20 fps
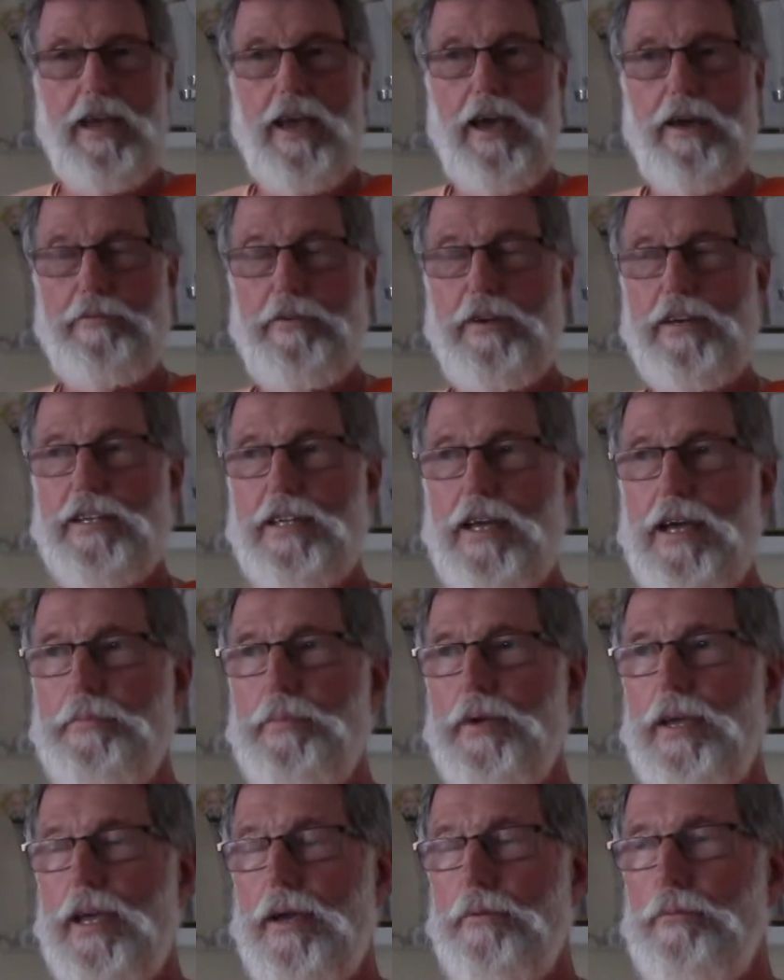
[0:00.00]
every time
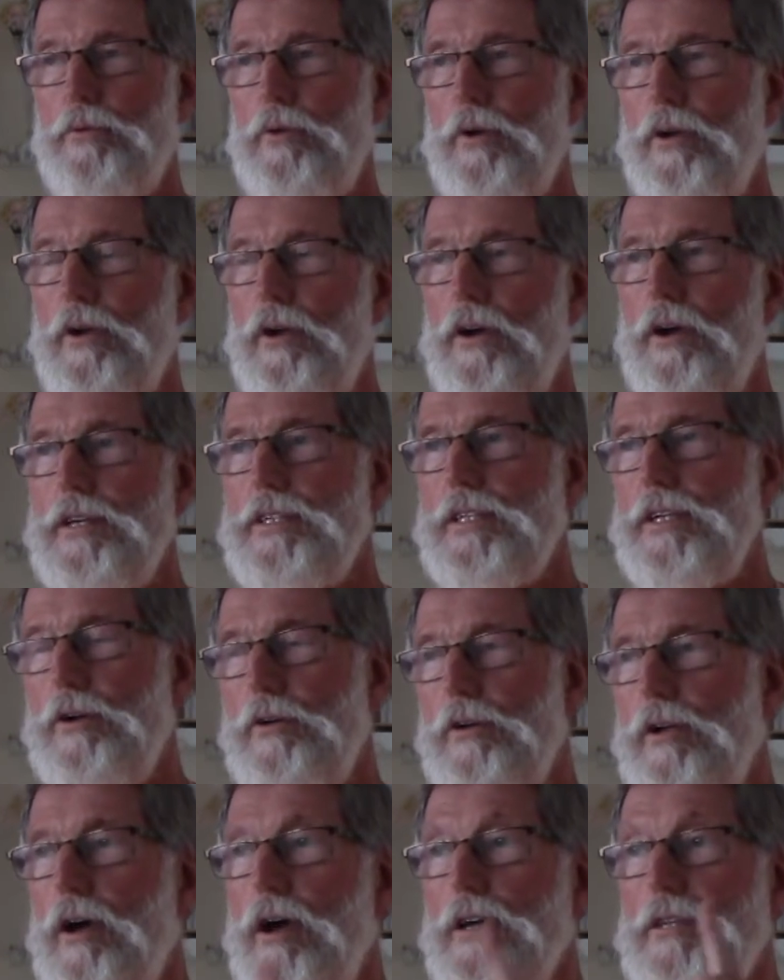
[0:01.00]
he came to a class, he
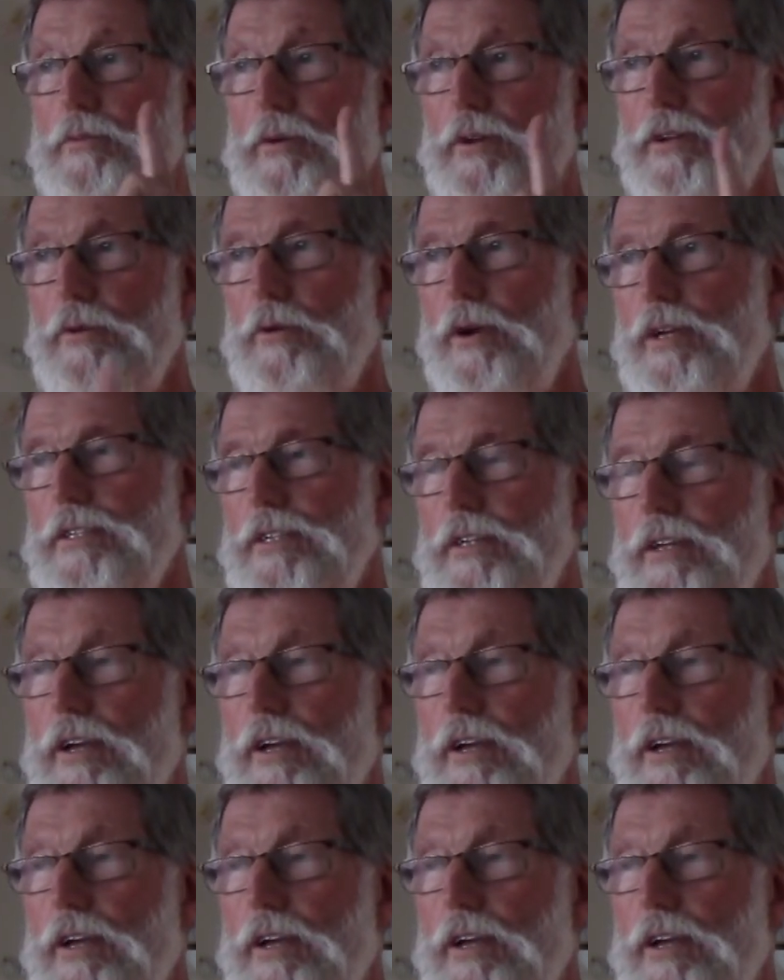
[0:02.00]
only asked one question: